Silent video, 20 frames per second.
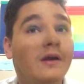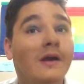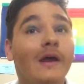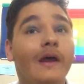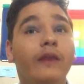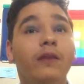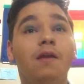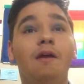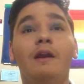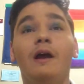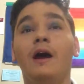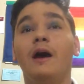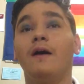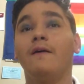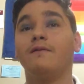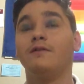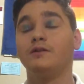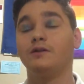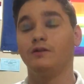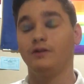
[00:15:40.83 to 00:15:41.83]
And then
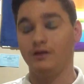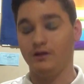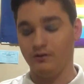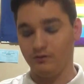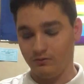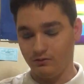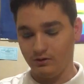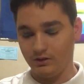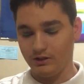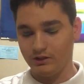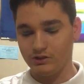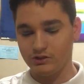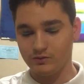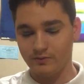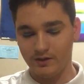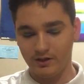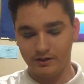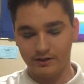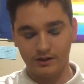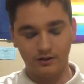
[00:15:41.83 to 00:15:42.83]
after the orange,
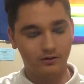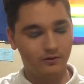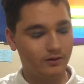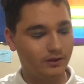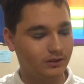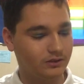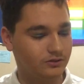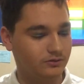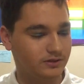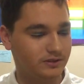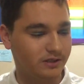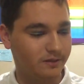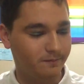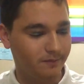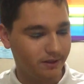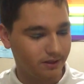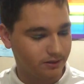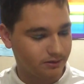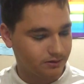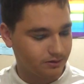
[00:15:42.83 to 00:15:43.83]
we are now going to dip
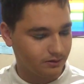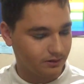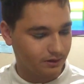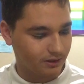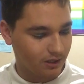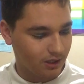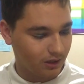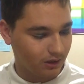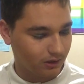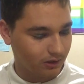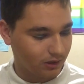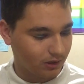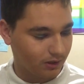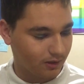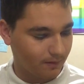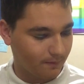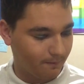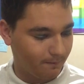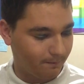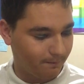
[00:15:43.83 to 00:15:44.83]
into the color
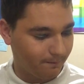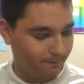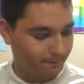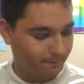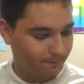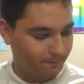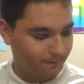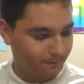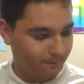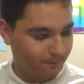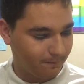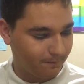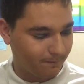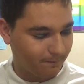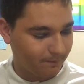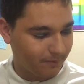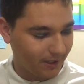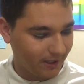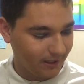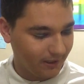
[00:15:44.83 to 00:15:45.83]

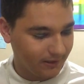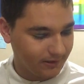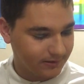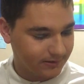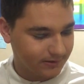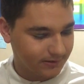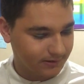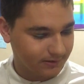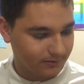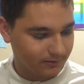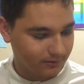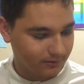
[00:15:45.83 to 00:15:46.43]
Bite.